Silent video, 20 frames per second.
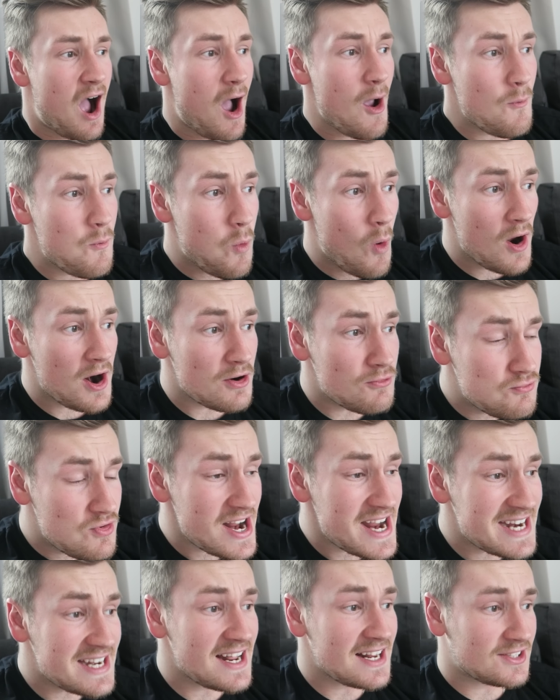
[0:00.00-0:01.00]
I want to
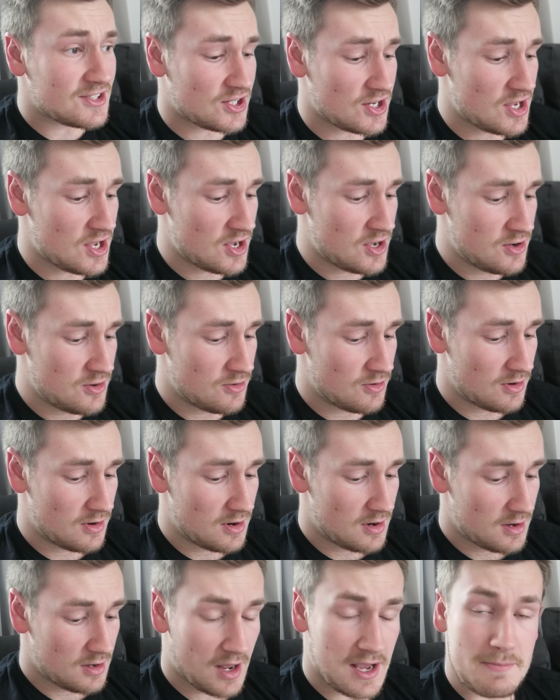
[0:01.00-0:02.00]
read it to you.